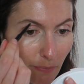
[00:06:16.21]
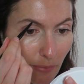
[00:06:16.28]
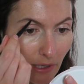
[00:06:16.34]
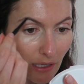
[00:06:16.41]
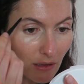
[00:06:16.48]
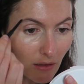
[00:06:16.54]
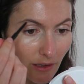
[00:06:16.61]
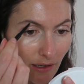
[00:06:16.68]

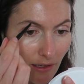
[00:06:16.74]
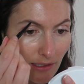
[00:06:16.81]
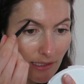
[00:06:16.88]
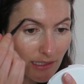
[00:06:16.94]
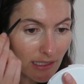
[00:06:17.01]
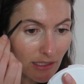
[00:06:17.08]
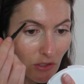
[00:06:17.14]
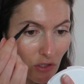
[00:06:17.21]
But like I
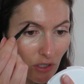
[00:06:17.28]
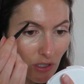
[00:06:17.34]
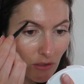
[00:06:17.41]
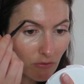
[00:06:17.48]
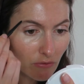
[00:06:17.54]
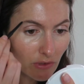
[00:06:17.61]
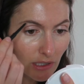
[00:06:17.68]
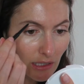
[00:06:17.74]
said, you
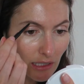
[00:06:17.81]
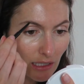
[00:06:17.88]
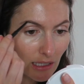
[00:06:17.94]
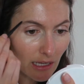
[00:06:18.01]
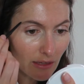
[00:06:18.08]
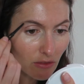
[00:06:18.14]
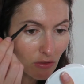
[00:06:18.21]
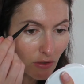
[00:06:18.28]
can really
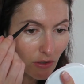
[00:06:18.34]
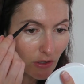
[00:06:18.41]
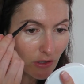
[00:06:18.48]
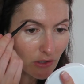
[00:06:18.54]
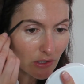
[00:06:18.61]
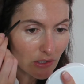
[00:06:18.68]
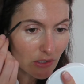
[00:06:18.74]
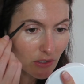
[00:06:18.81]
get
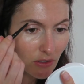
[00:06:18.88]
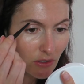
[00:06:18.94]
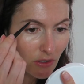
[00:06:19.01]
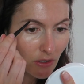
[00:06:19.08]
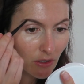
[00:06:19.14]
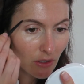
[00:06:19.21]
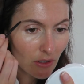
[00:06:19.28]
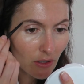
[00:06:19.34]
those
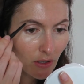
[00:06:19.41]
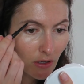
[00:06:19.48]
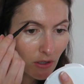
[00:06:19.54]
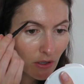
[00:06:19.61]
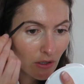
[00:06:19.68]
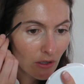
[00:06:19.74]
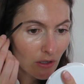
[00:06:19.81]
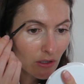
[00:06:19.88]

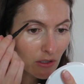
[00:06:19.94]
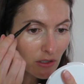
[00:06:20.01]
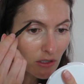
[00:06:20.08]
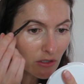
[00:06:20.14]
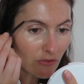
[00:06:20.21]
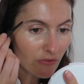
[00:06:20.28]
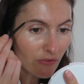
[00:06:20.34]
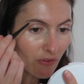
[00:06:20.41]

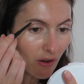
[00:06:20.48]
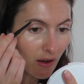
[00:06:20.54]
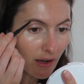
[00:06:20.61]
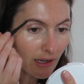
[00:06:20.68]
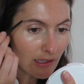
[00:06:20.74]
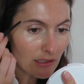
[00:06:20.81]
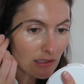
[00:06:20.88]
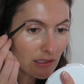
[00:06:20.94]

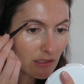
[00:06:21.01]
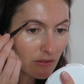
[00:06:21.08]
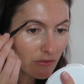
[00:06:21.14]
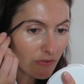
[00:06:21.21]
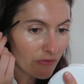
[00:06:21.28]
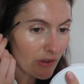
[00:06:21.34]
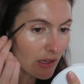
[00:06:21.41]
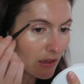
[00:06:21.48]
defined
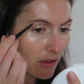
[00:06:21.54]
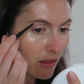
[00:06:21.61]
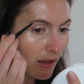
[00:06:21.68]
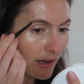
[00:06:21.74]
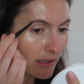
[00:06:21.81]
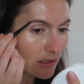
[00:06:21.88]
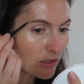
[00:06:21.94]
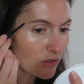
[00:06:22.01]

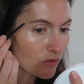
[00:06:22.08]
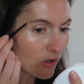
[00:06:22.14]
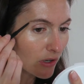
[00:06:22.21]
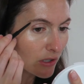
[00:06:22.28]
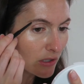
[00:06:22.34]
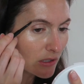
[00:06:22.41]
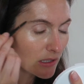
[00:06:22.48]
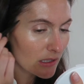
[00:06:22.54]
feather-like
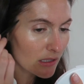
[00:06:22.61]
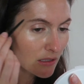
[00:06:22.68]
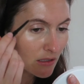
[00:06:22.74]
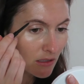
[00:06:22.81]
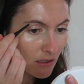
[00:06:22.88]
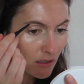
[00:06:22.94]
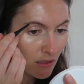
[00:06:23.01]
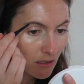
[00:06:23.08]
strokes
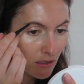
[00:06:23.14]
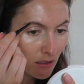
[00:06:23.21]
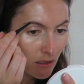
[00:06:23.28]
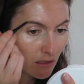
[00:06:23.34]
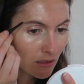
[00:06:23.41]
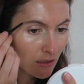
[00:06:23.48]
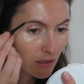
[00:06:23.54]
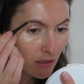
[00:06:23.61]

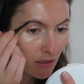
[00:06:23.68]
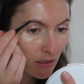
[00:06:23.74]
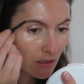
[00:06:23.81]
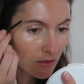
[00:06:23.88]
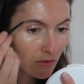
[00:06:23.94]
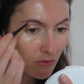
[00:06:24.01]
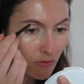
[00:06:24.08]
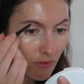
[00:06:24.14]

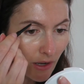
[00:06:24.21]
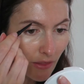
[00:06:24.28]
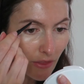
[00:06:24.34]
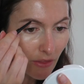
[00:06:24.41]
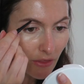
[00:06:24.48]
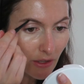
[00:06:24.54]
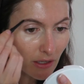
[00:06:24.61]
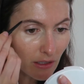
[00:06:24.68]

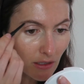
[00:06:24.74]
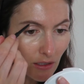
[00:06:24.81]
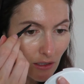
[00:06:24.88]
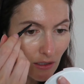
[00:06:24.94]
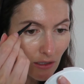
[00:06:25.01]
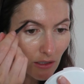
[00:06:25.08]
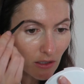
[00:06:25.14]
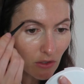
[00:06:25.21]
rather than,
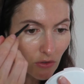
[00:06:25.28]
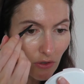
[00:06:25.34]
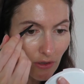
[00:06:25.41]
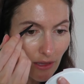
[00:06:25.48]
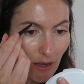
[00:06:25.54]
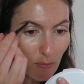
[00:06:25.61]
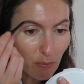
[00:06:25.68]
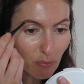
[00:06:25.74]
you know,
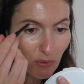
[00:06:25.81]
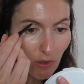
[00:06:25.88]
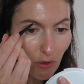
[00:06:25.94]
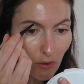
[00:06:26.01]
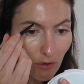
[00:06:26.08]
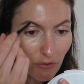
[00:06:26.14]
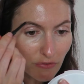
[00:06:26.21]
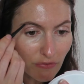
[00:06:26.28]
that
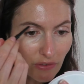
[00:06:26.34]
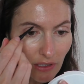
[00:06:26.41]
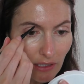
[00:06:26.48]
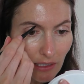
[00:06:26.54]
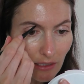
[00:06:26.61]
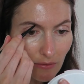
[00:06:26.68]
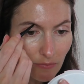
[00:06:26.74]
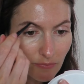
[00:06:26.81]
block
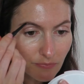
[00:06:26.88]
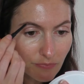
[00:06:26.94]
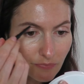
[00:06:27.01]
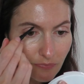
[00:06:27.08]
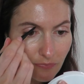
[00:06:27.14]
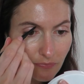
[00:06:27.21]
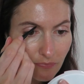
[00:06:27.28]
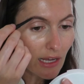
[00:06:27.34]
fill-in.
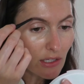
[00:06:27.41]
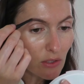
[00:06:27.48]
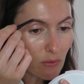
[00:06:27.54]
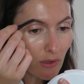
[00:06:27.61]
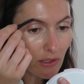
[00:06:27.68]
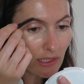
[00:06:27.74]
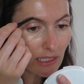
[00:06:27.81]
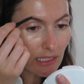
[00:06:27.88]
And
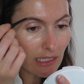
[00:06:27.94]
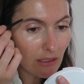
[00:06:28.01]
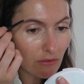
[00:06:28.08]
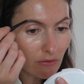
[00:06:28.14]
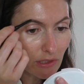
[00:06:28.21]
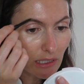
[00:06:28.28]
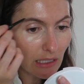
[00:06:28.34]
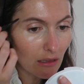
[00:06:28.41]
you only need
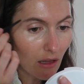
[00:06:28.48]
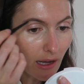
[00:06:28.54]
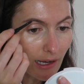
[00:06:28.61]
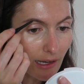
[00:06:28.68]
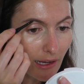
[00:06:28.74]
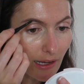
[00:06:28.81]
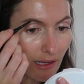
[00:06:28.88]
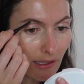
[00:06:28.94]
a really
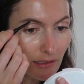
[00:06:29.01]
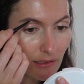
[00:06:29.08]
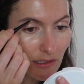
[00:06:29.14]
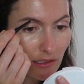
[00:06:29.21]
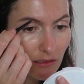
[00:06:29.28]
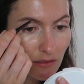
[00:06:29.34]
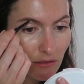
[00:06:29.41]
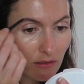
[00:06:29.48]
light
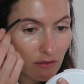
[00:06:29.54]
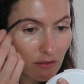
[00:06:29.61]
hand.